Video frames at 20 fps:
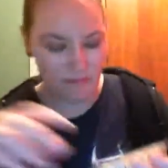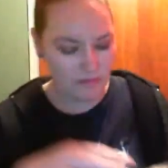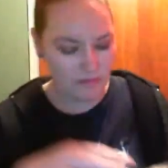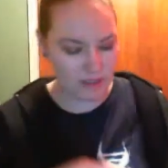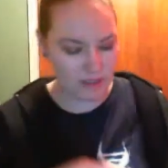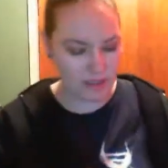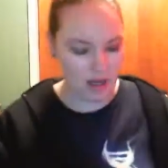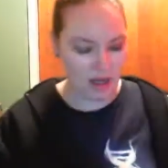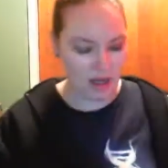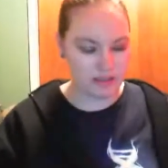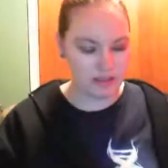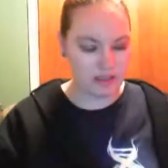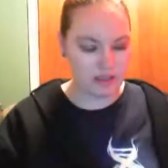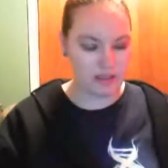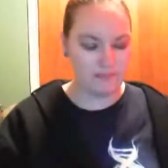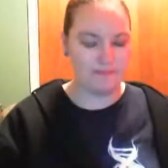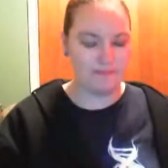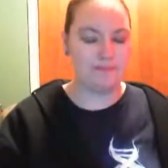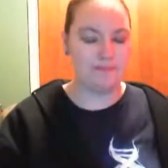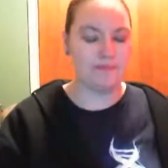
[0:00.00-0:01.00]
Like
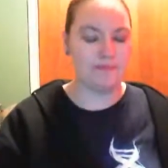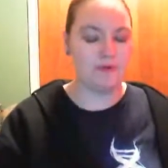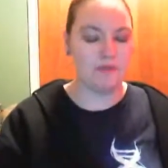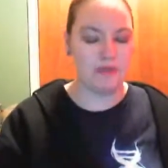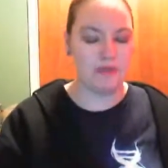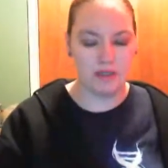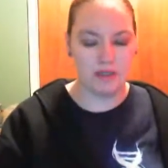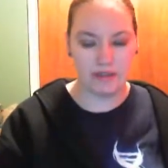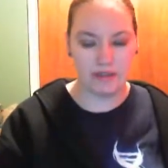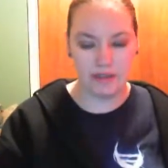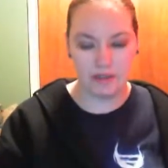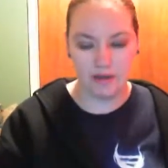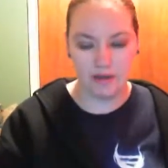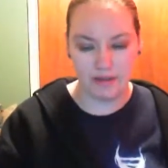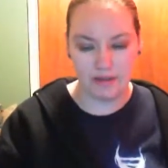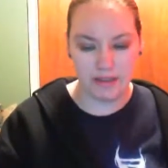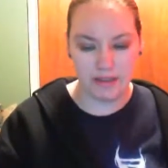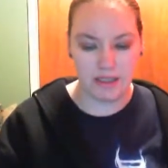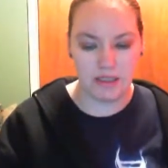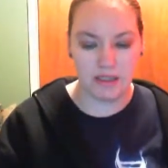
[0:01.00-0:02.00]
holiday, you get like the
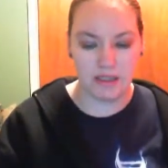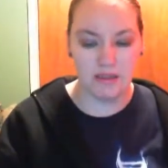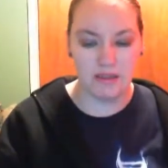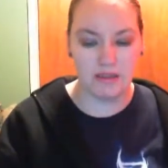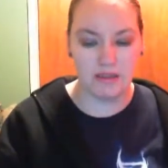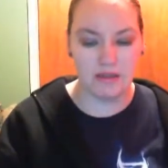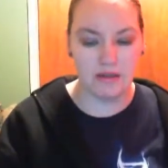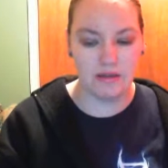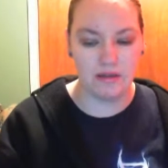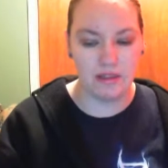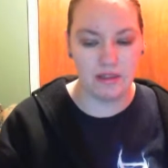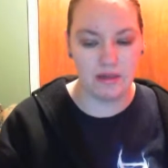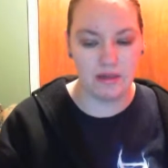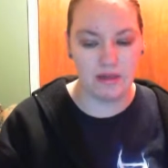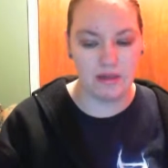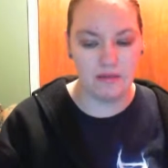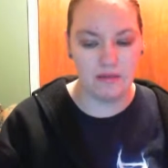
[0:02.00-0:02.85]
holiday nuts at the holiday